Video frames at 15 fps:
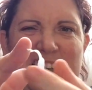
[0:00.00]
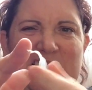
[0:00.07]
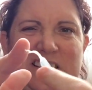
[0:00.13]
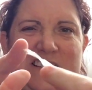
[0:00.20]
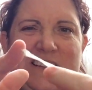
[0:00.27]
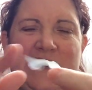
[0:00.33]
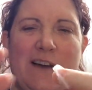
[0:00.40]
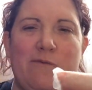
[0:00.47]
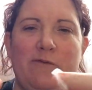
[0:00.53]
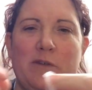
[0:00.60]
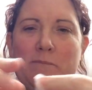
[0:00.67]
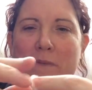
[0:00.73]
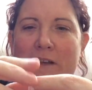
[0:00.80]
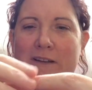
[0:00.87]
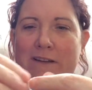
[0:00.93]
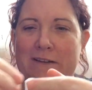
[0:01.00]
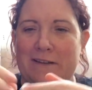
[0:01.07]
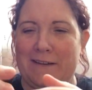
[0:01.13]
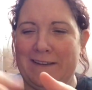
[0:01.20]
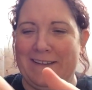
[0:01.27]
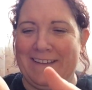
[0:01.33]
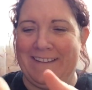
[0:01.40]
It did come from,
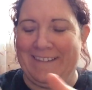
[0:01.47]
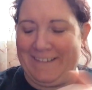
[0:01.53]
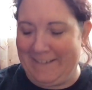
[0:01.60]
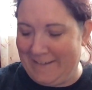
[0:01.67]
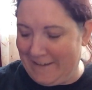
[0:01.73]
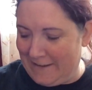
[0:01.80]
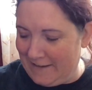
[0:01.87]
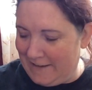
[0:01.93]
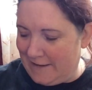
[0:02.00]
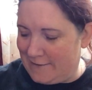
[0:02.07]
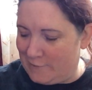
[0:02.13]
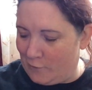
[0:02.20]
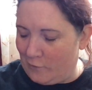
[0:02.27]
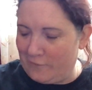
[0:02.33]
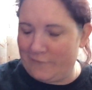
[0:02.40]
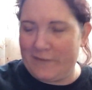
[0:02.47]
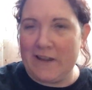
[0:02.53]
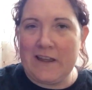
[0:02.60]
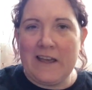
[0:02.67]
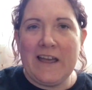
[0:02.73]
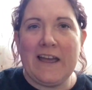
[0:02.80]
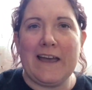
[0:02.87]
get off,
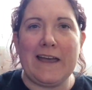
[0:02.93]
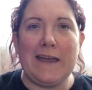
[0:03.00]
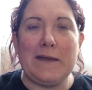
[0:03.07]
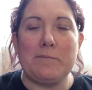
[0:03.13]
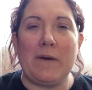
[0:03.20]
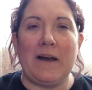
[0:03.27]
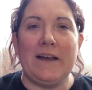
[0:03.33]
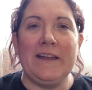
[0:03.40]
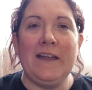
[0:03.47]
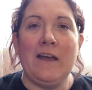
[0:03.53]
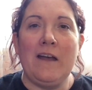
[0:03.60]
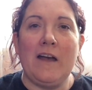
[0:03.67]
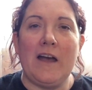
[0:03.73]
eBay.